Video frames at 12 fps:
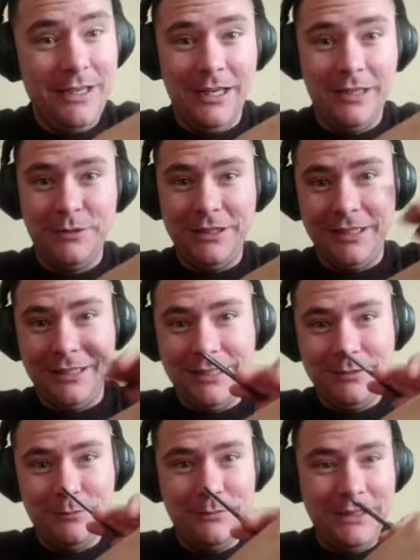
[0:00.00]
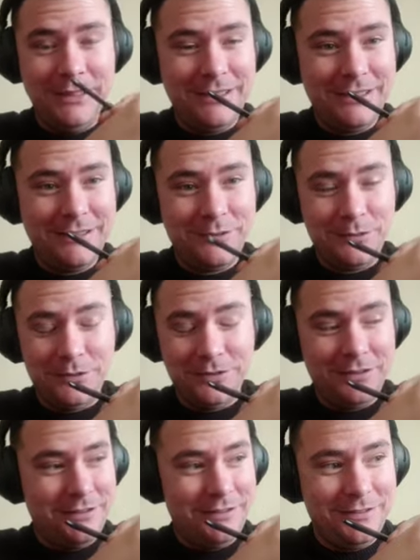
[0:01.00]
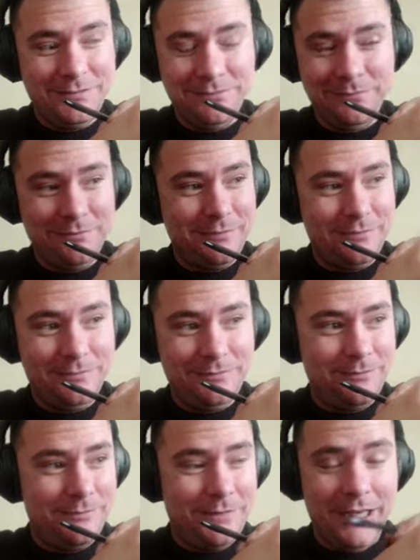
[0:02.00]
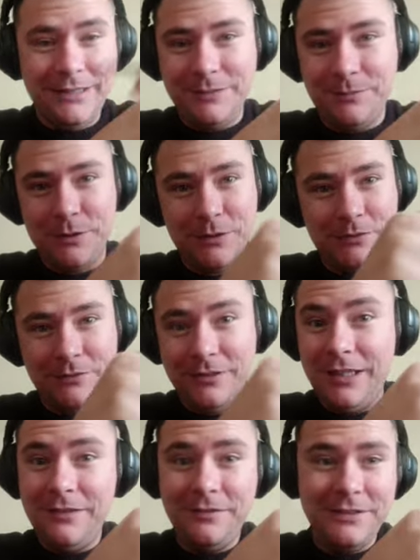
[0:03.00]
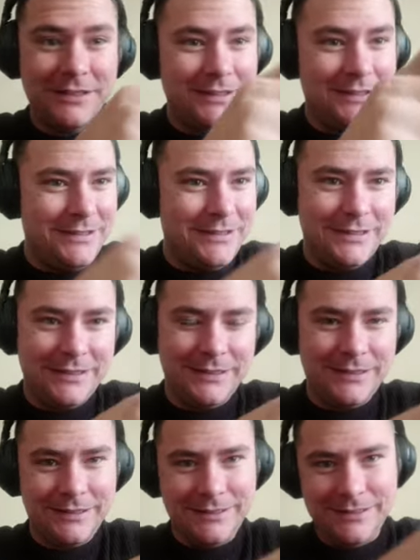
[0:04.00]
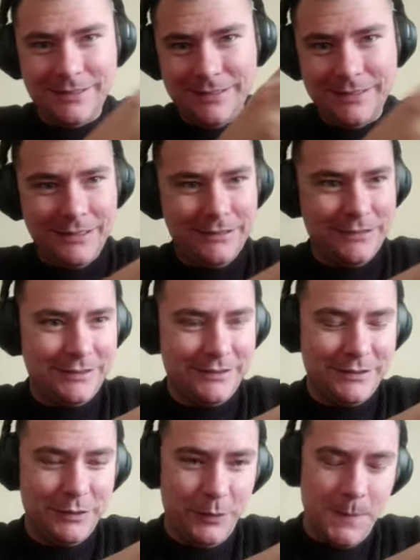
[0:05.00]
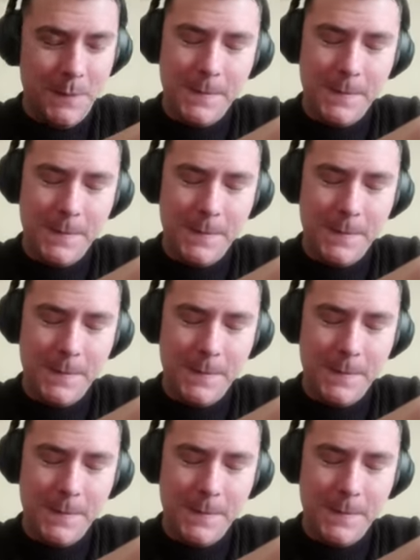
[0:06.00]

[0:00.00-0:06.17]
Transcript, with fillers: And we can get mythics or items of every single season because it's a delta, so.